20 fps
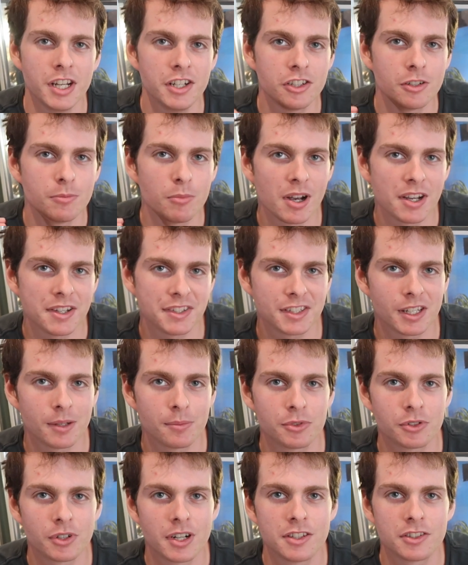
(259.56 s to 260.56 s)
each of my
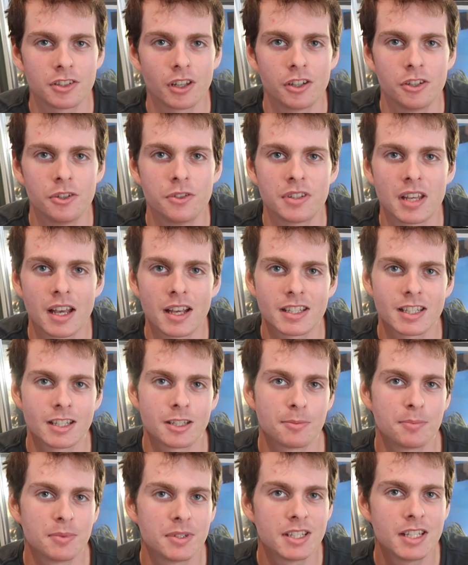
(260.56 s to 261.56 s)
substrates I use has a
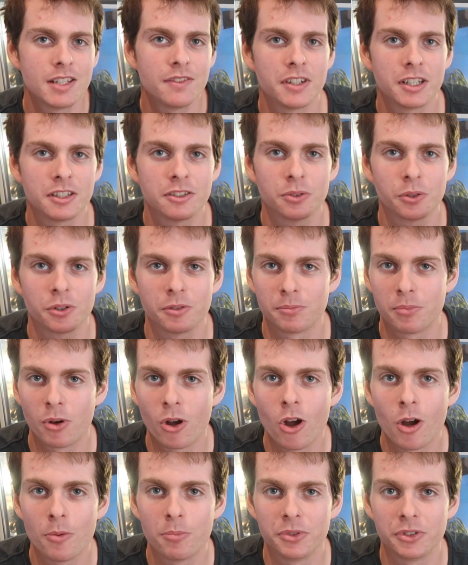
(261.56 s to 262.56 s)
specific sort of
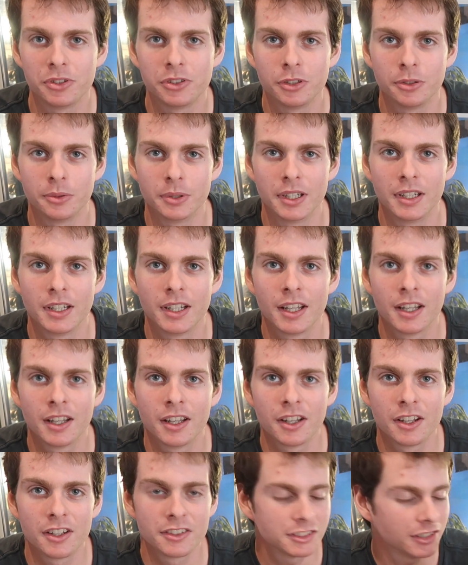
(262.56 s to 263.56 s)
purpose to it.
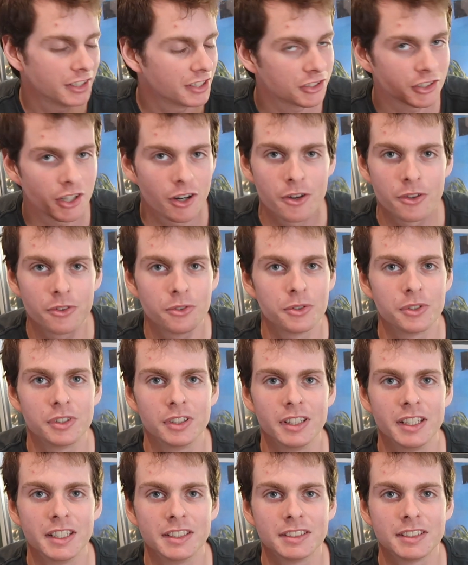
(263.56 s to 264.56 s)
So let's go through the
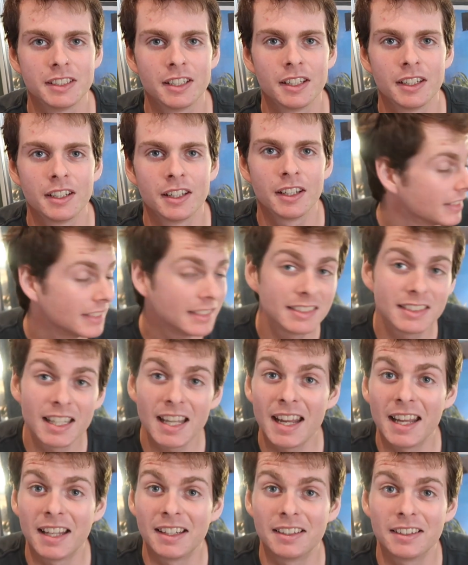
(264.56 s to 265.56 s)
list.
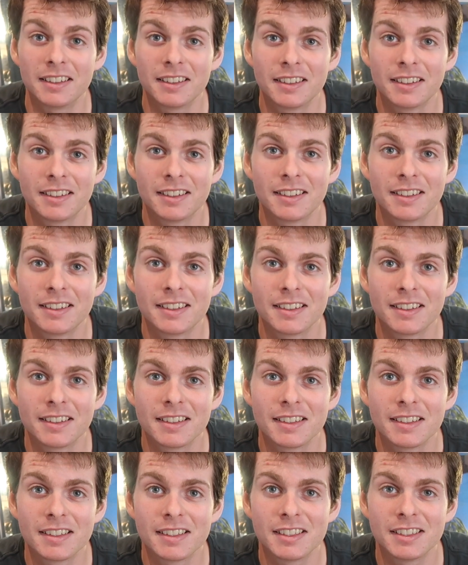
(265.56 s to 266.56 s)
Sand.
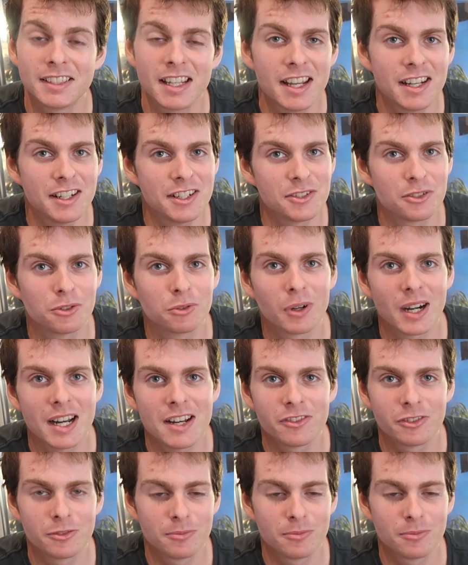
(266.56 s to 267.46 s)
Sand is great